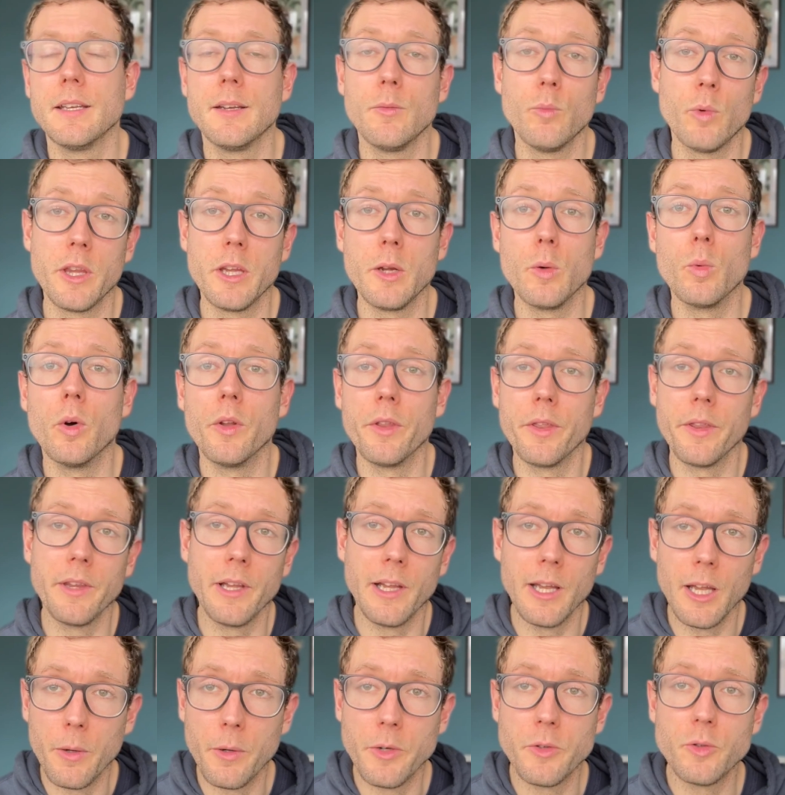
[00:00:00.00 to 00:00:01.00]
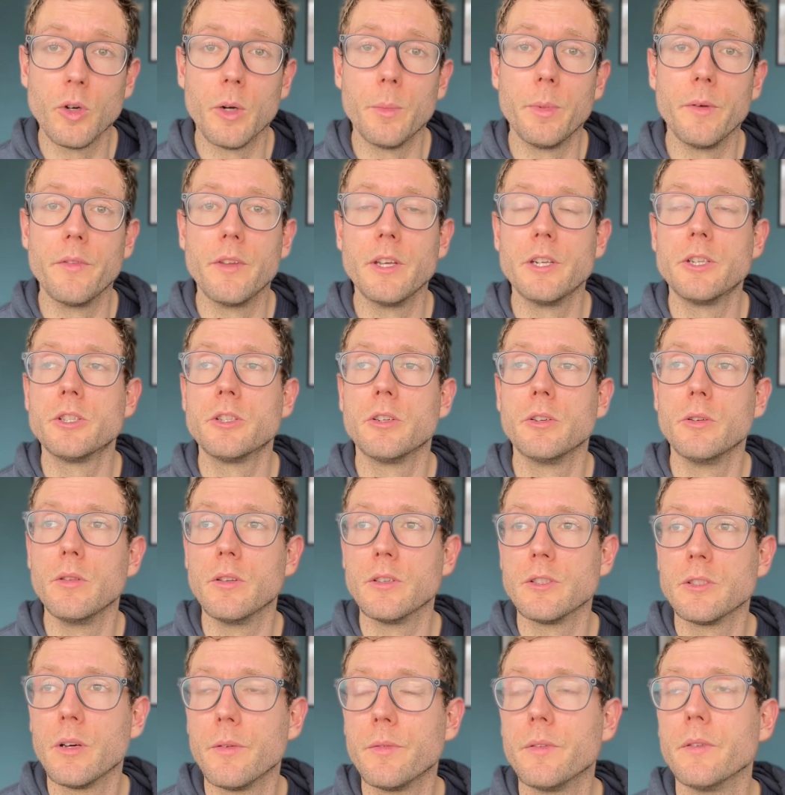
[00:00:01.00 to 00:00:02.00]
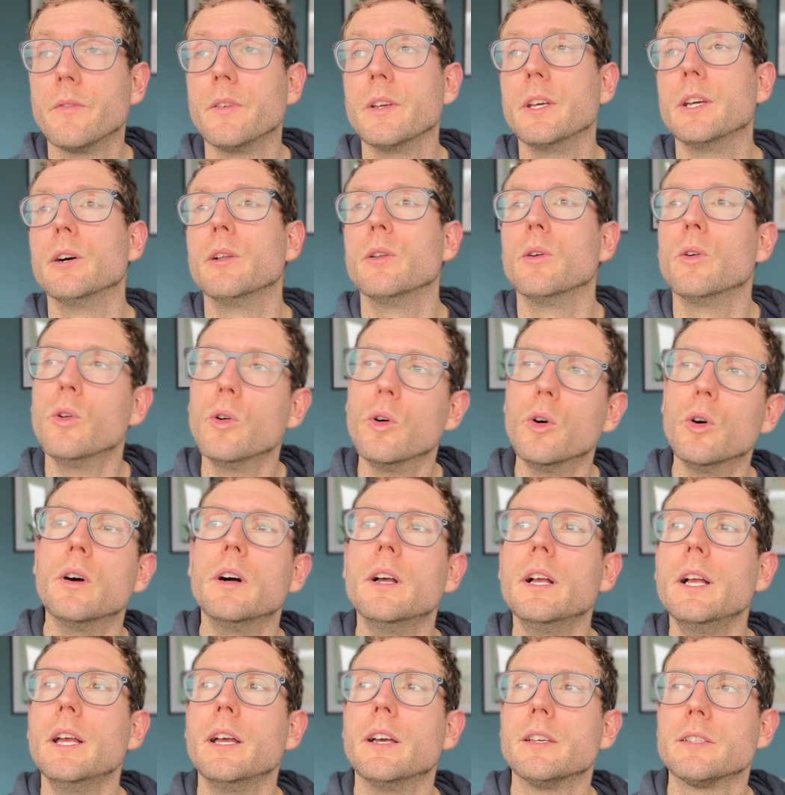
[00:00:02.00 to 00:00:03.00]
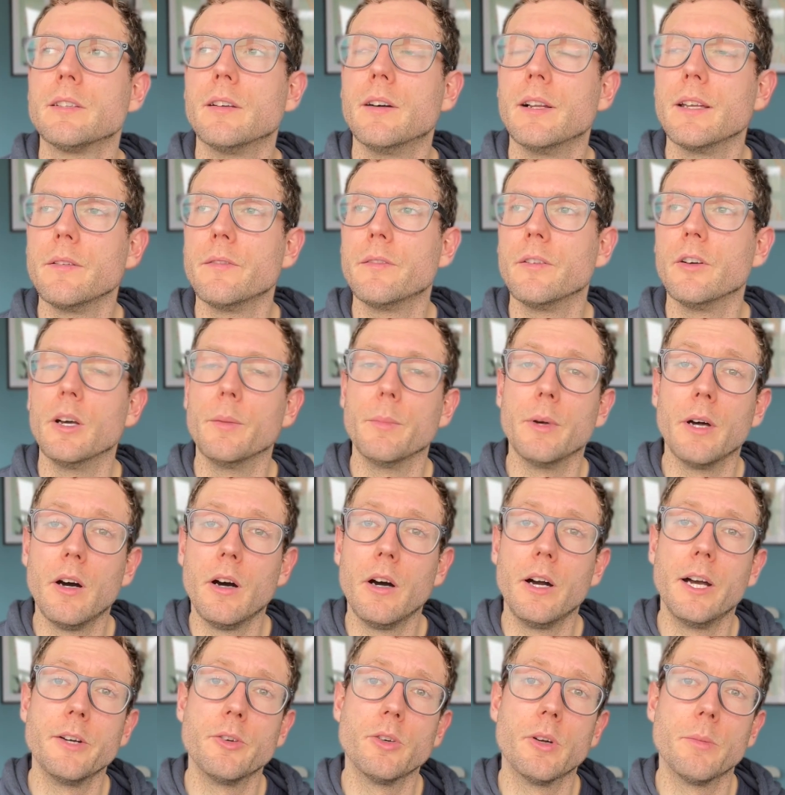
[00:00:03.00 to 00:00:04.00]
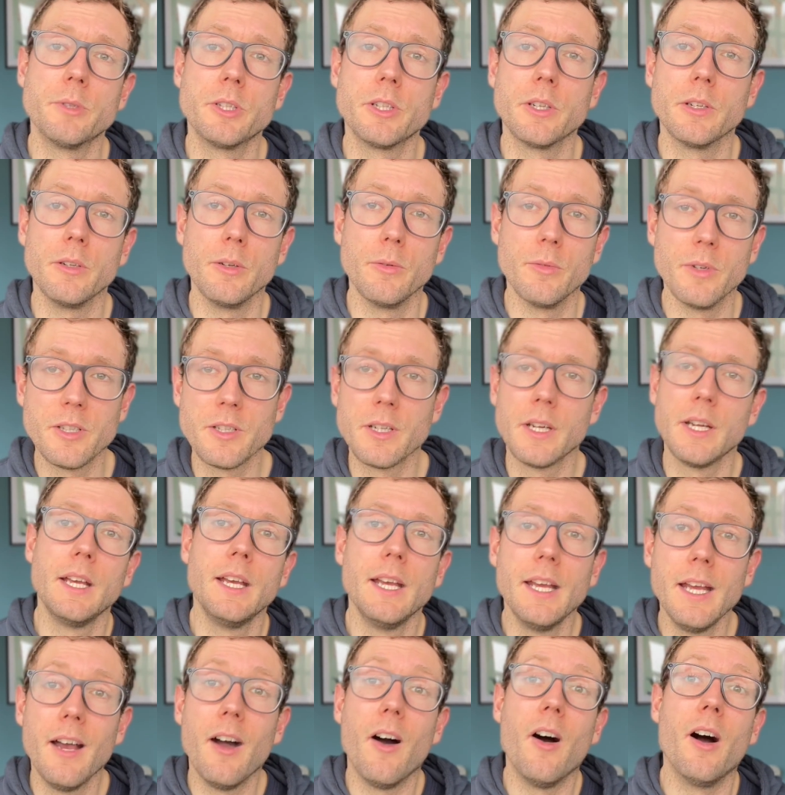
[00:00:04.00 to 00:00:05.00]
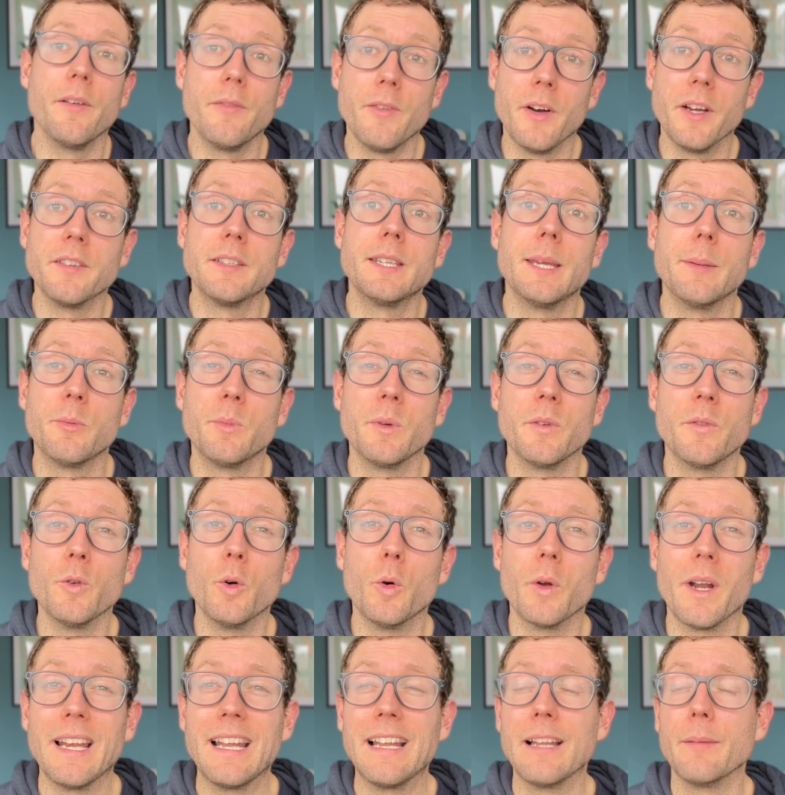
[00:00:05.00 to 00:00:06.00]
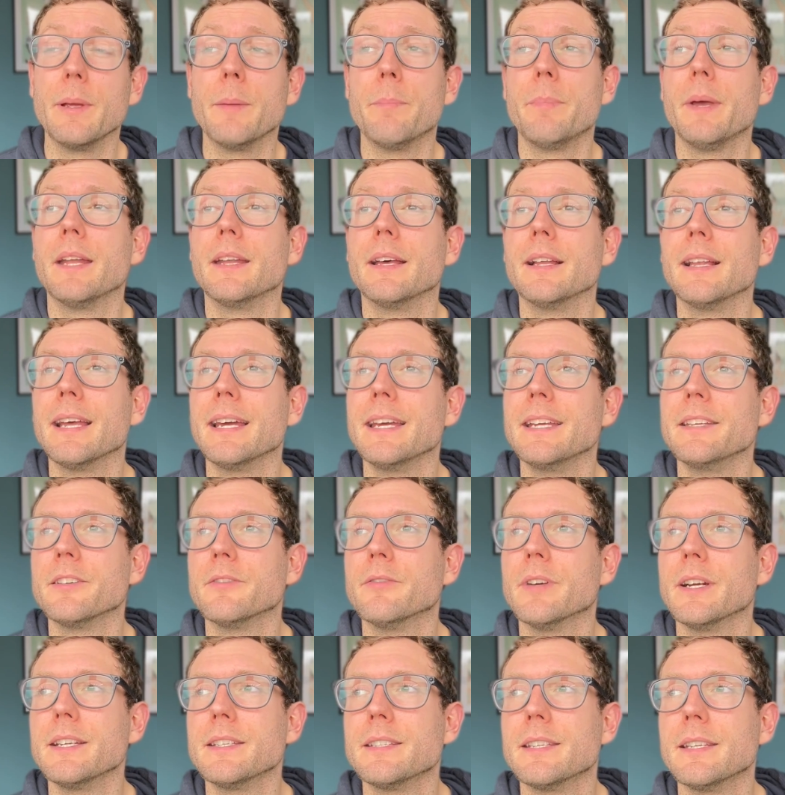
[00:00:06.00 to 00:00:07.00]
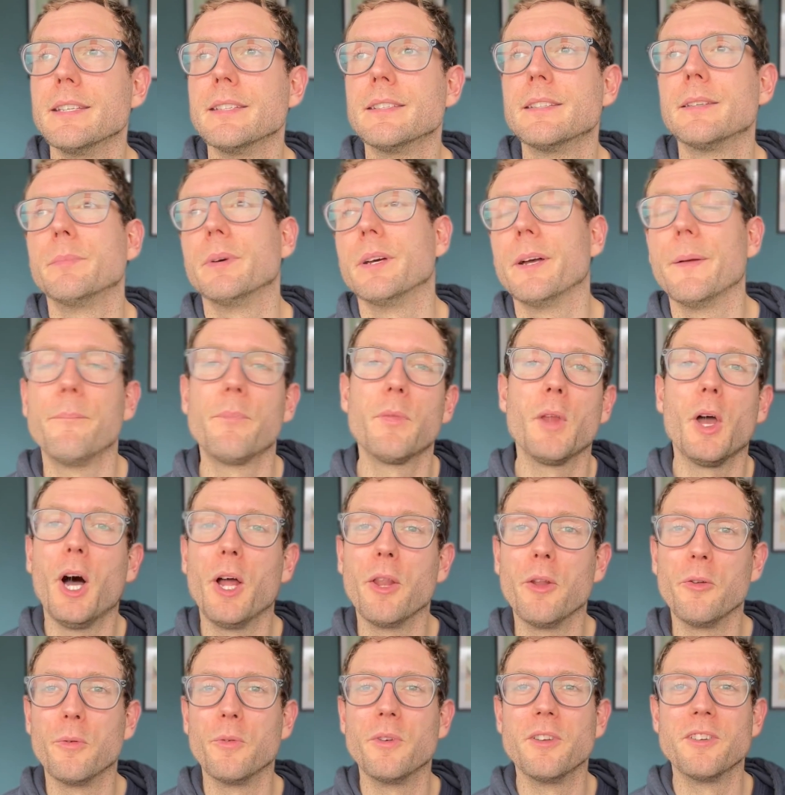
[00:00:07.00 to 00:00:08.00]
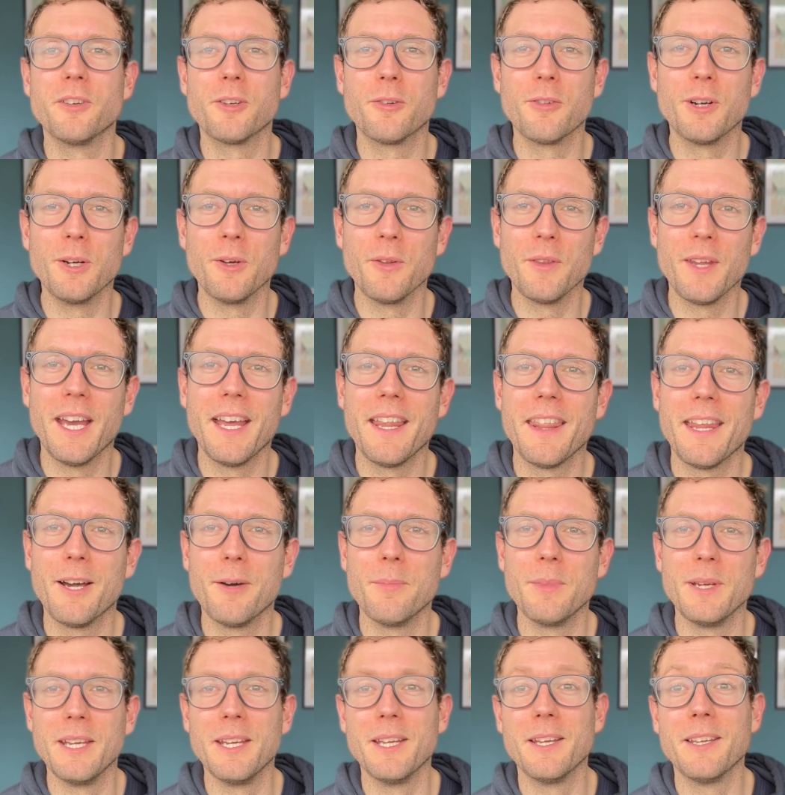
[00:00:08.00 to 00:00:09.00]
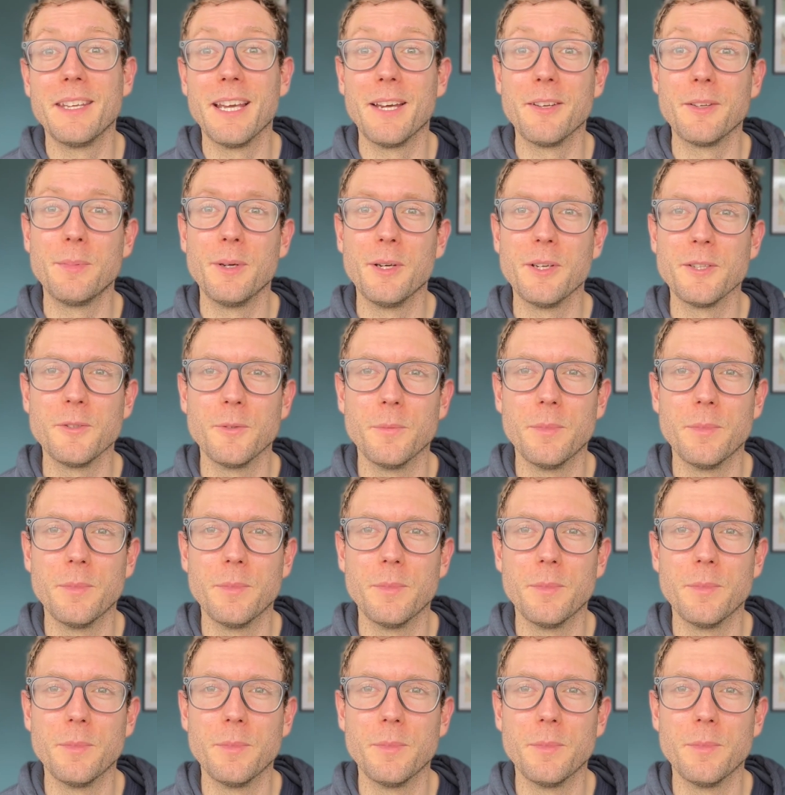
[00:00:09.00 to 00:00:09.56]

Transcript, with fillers: whether you want the lower drop of this shoe, the softer feel, or slightly firmer, higher drop shoe, which I find tips me forward a little bit better late into races. But others will disagree on that. That'll be down to personal